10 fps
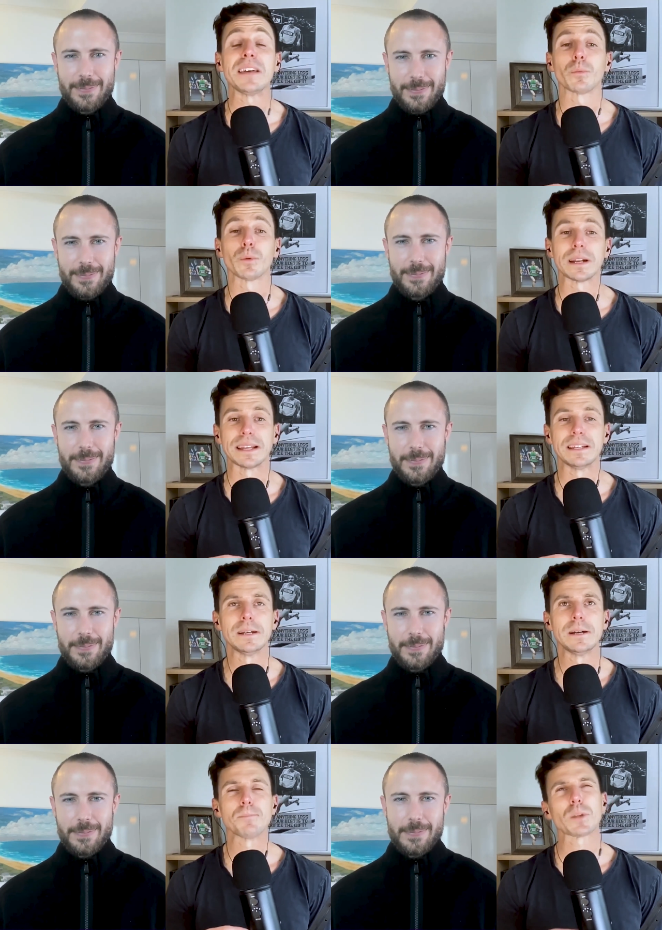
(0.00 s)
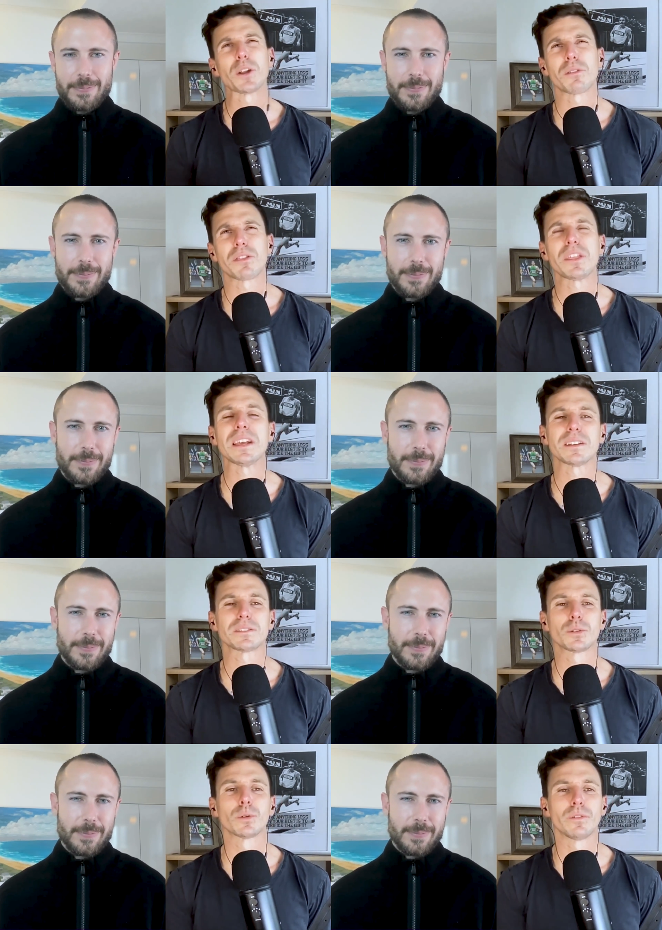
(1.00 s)
Speaker 1: I never really, I don't think,
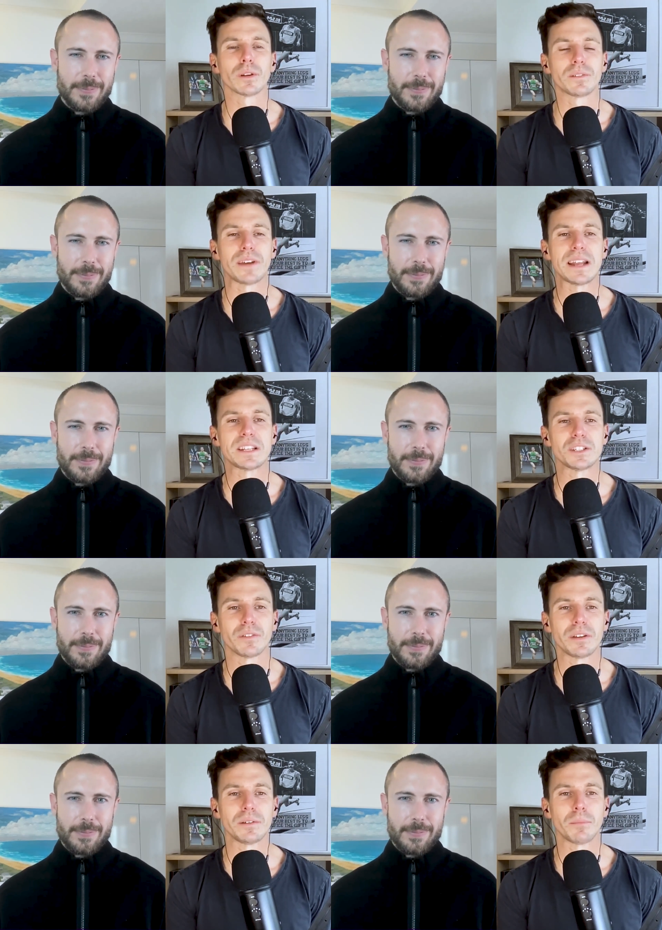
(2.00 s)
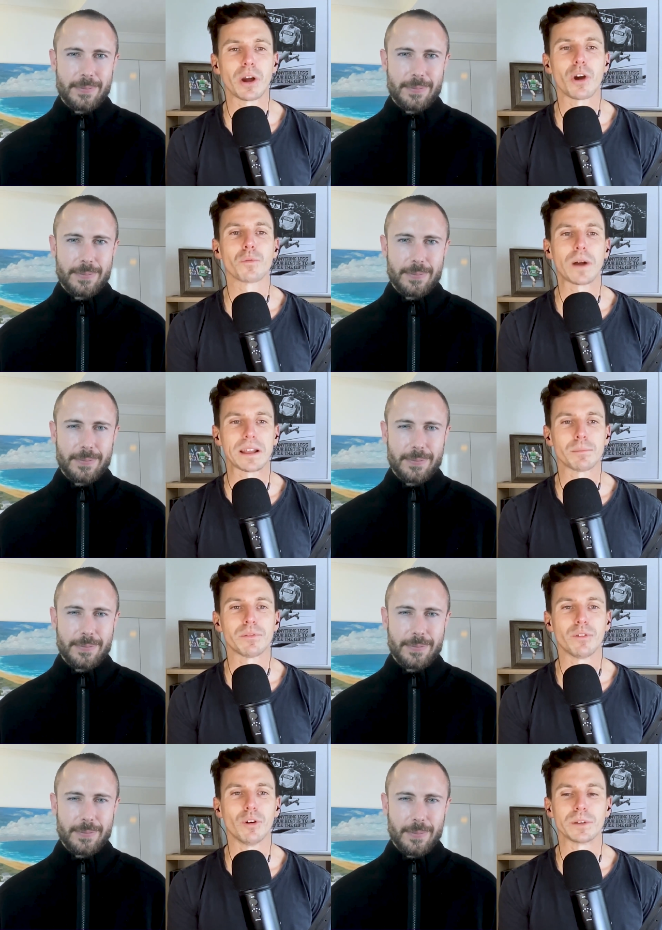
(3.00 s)
took full advantage of in my own running
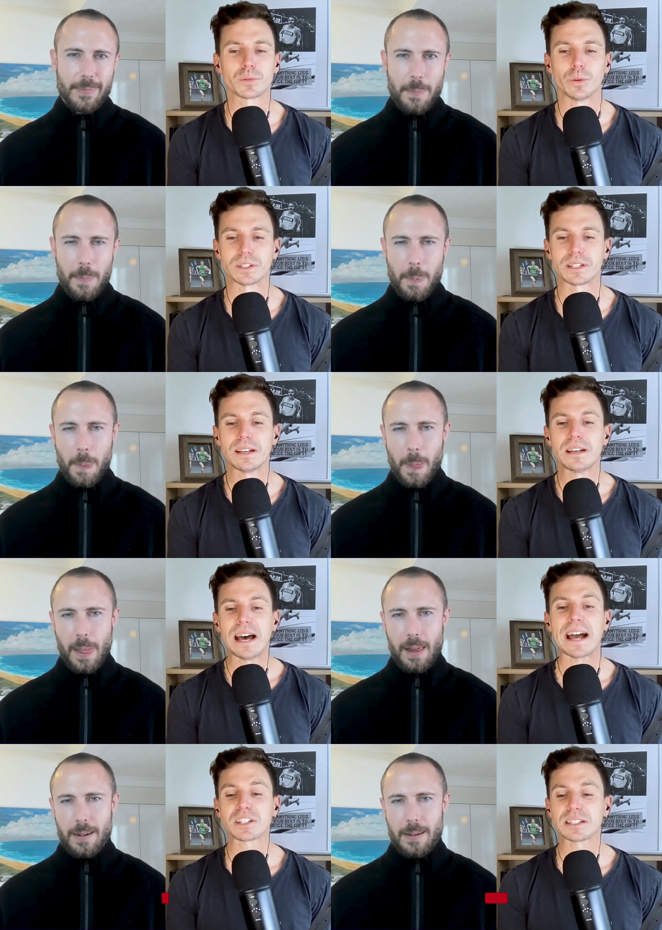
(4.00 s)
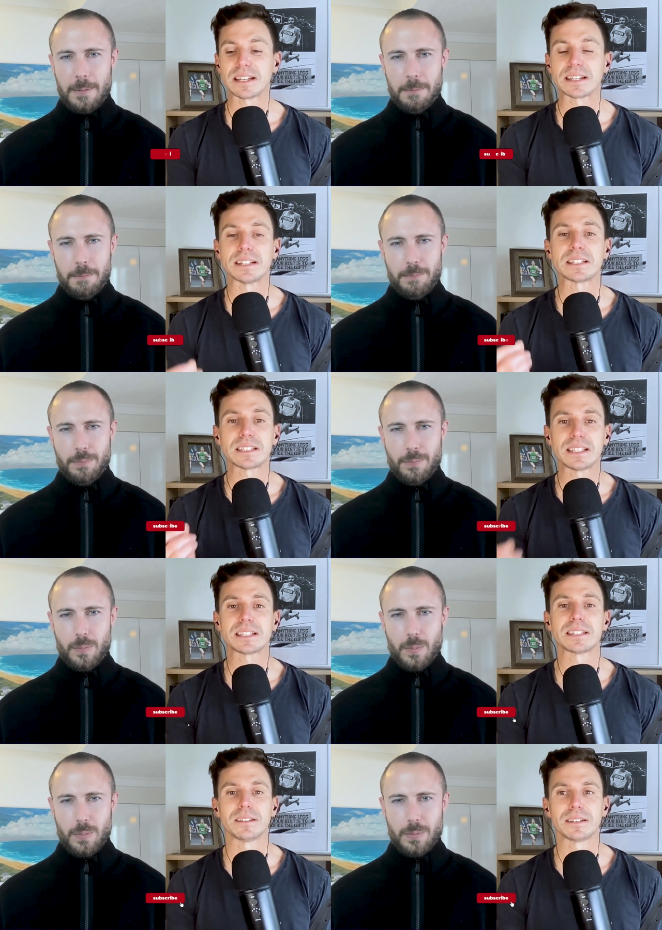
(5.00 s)
performance was actually a
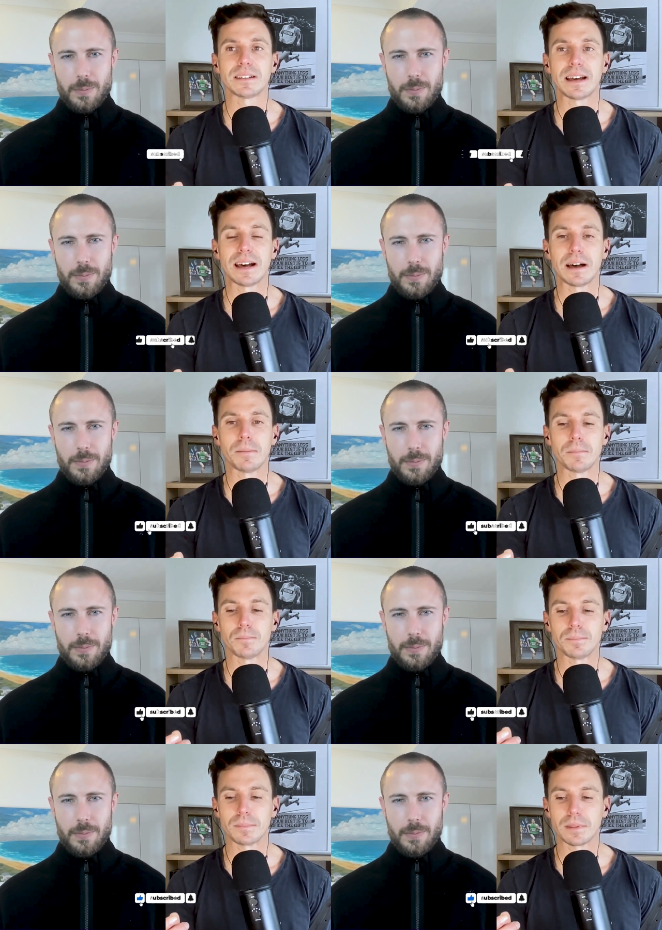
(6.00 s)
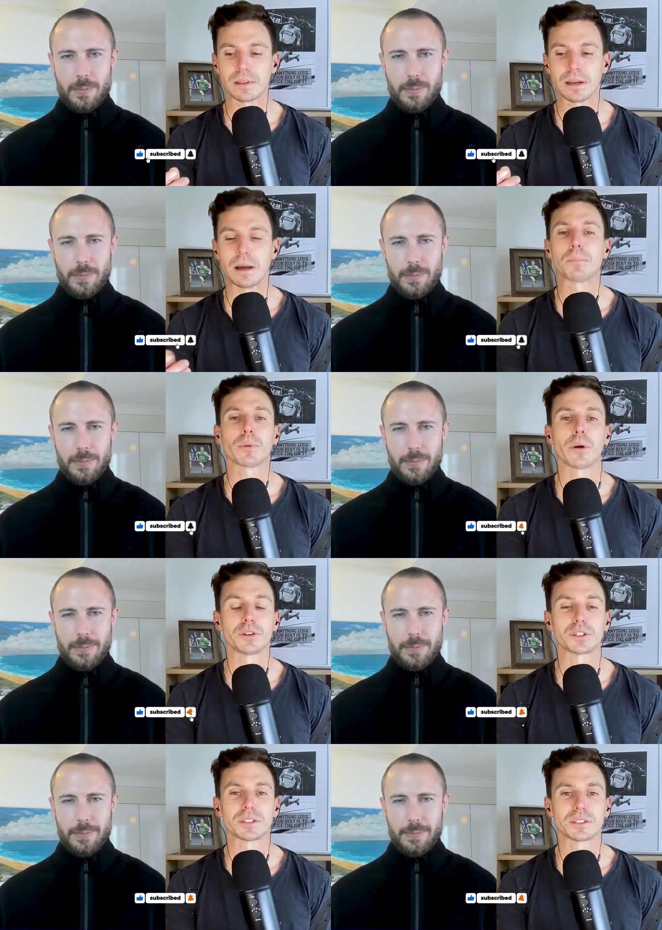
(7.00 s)
consistent um,
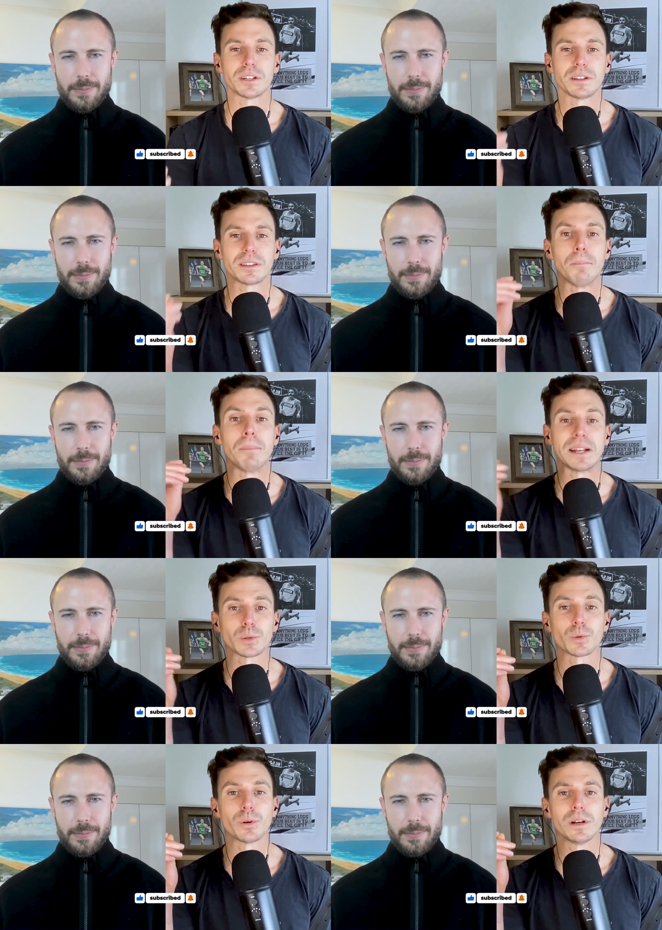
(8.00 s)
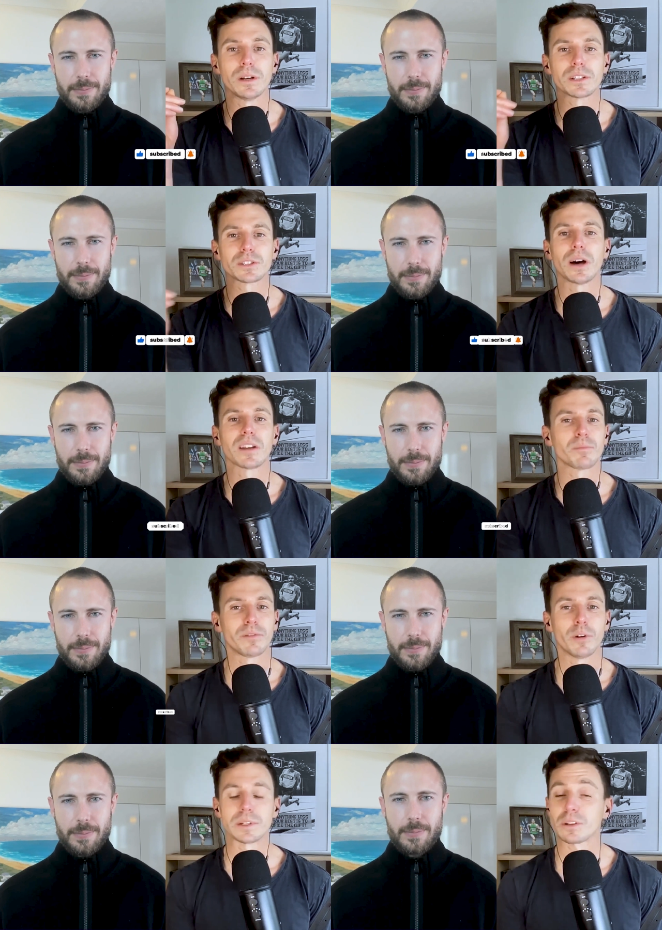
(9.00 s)
approach to the mental side of
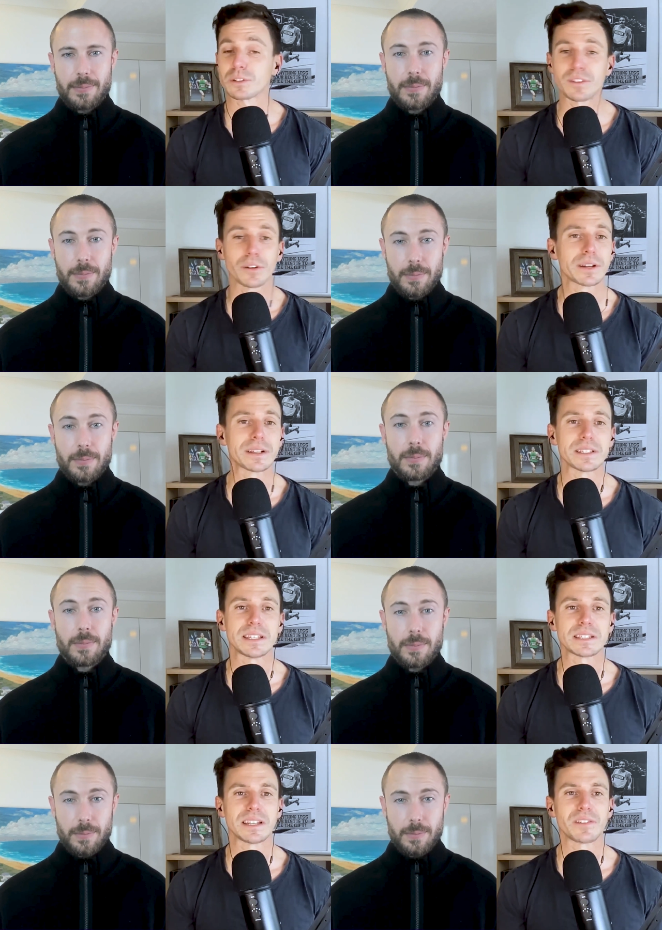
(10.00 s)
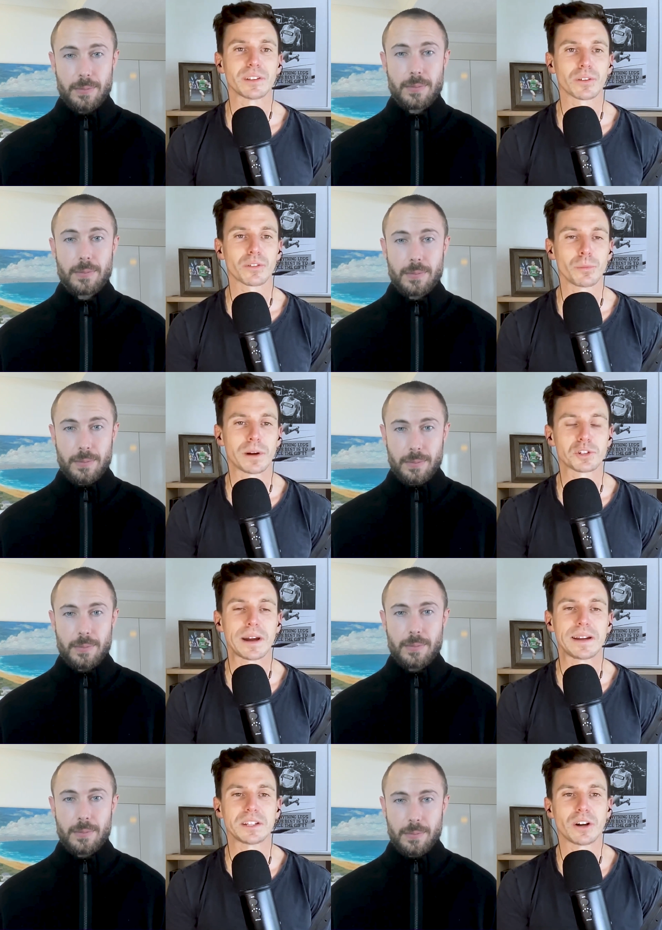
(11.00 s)
performance. I was very consistent, if you look through my
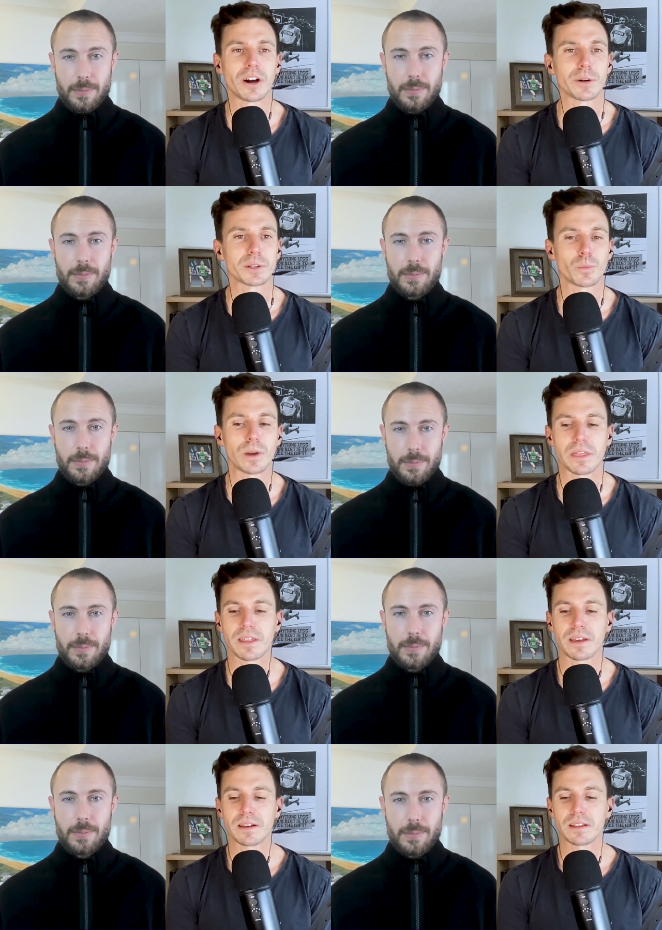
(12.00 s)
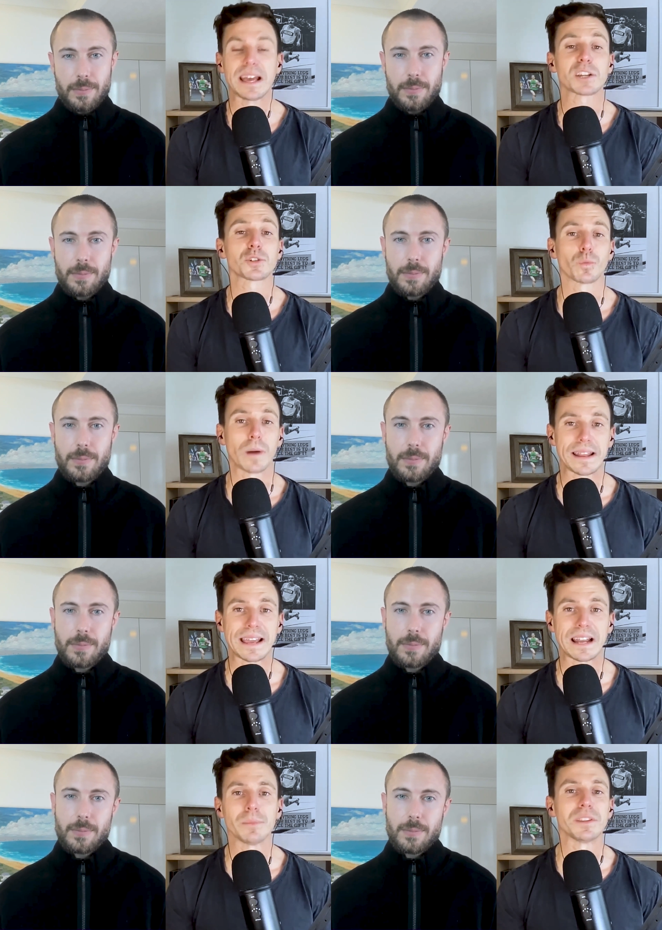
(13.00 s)
training diaries, with the actual
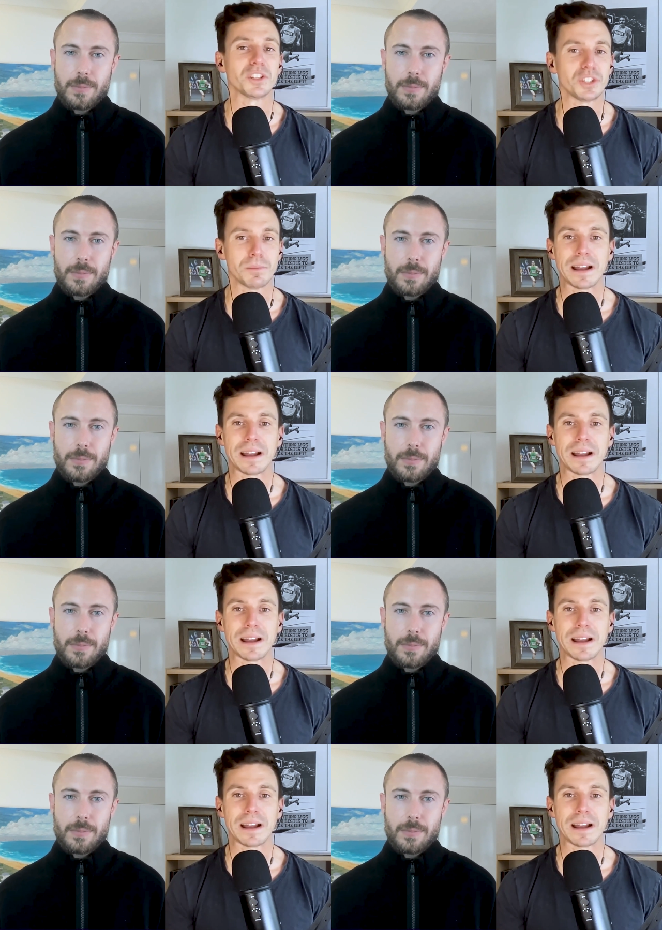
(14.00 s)
running element, the gym